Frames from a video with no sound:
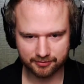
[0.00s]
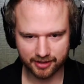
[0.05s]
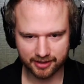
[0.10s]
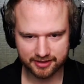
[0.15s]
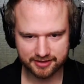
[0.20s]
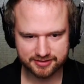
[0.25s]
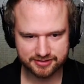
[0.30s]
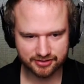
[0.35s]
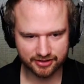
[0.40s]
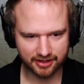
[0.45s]

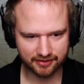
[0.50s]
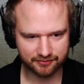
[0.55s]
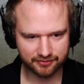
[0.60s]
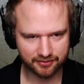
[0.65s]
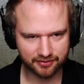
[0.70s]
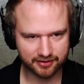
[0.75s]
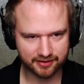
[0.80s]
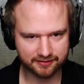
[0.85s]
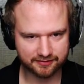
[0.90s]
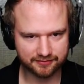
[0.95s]
money, so
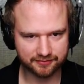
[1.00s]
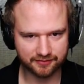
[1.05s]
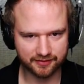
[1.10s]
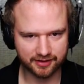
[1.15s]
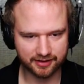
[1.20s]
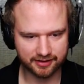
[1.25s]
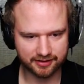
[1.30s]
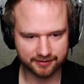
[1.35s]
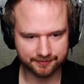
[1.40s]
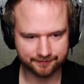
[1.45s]
everything's
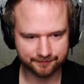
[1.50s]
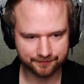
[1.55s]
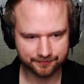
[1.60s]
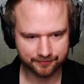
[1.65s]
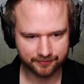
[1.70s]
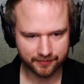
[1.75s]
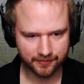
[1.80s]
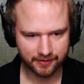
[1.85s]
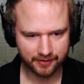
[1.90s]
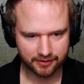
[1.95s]
fine.
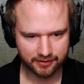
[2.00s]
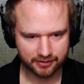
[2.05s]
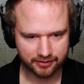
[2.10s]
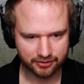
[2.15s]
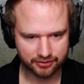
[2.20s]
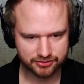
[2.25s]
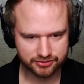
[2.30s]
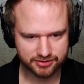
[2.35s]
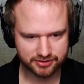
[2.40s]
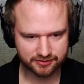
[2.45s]

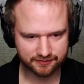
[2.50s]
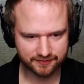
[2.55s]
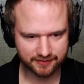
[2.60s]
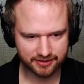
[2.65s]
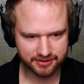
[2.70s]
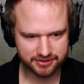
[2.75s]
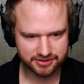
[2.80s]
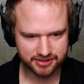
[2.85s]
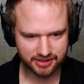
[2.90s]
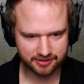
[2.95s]
Go to the
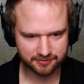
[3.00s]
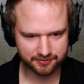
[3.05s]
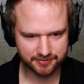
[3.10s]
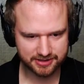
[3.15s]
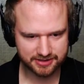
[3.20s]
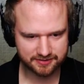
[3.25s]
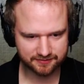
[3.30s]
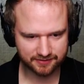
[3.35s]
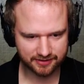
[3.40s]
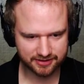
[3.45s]
village and
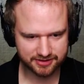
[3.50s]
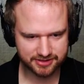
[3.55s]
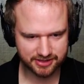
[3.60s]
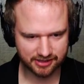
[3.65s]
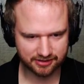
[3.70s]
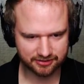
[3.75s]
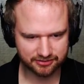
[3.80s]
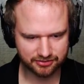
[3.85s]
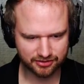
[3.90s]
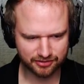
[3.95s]
meet the village
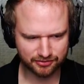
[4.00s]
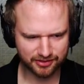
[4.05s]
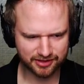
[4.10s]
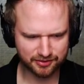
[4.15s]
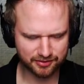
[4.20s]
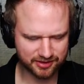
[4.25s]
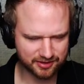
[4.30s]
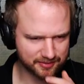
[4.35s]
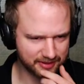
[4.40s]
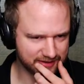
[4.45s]
elder. Do I
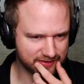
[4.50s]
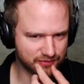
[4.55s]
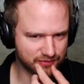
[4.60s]
really want to make